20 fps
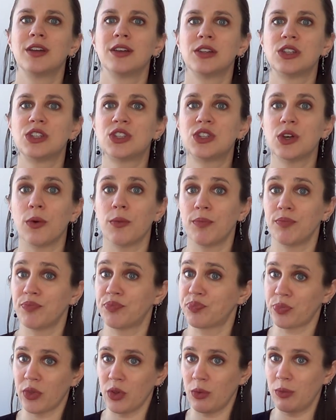So,
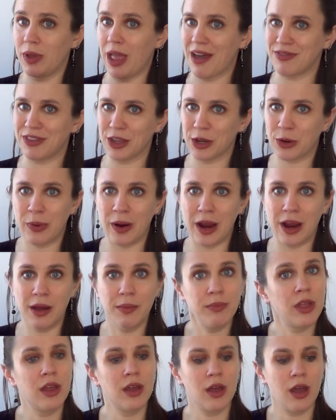we had the
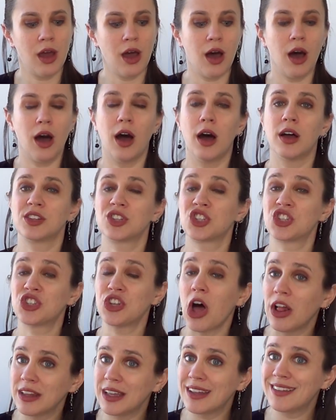aquarium, a
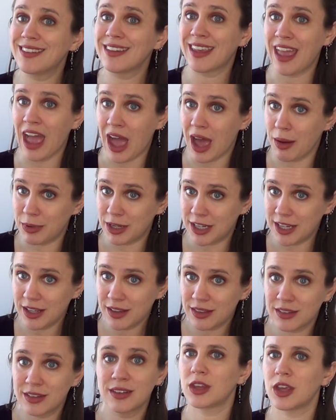solid
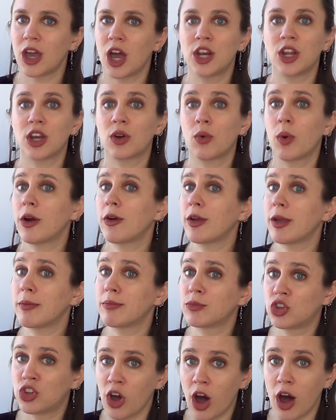cabinet, an aquarium
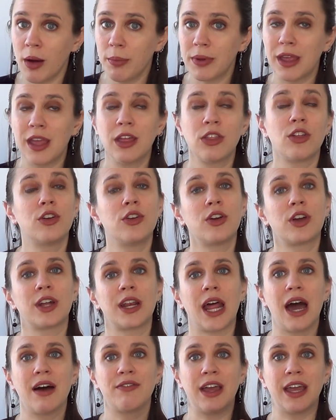top. Either you can
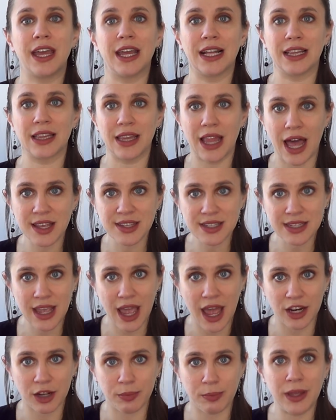have a glass
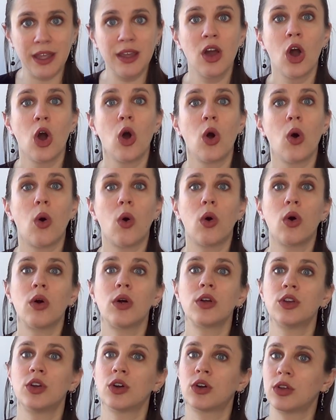canopy
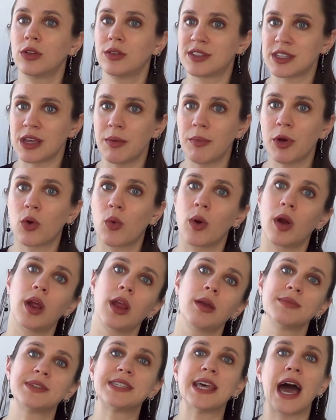or some
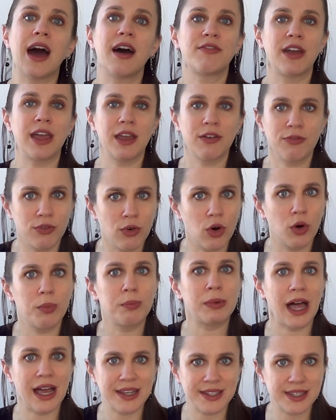aquariums have a full
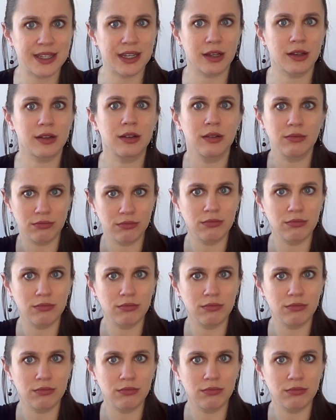plastic